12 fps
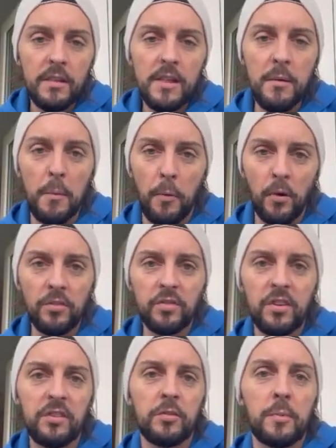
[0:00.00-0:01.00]
are my points.
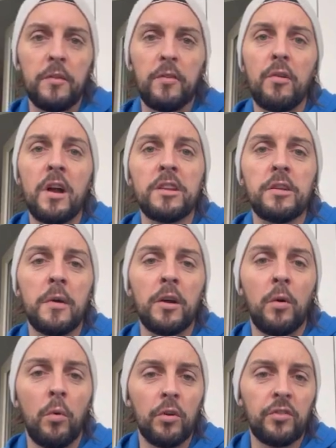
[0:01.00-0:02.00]
This is a bit of a rant. You might
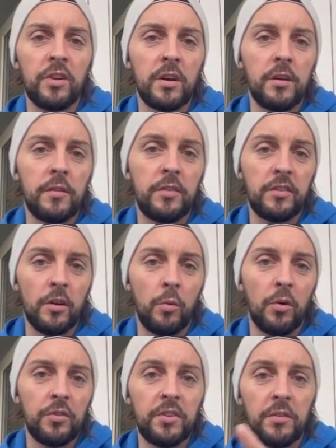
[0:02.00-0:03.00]
not watch it. If you're still
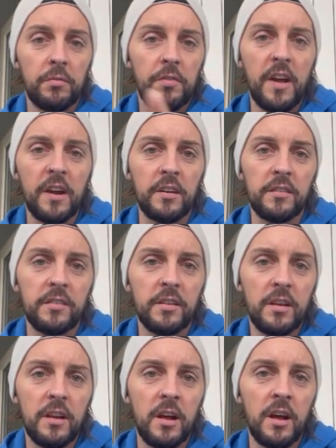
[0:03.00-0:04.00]
watching, thanks.
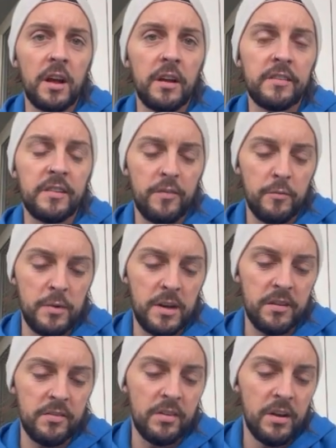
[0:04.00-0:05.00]
7
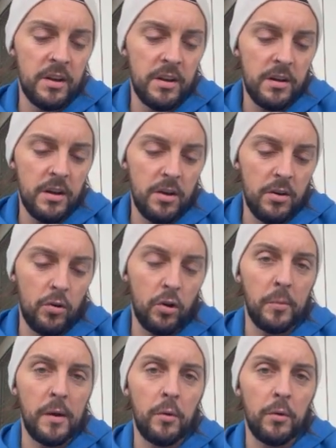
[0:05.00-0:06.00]
minutes, all
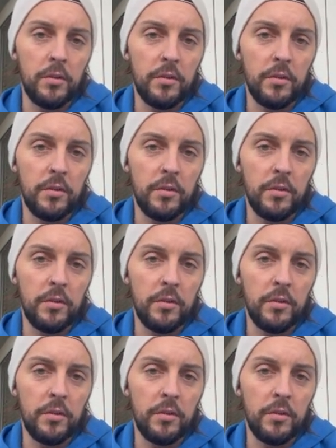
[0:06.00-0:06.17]
about the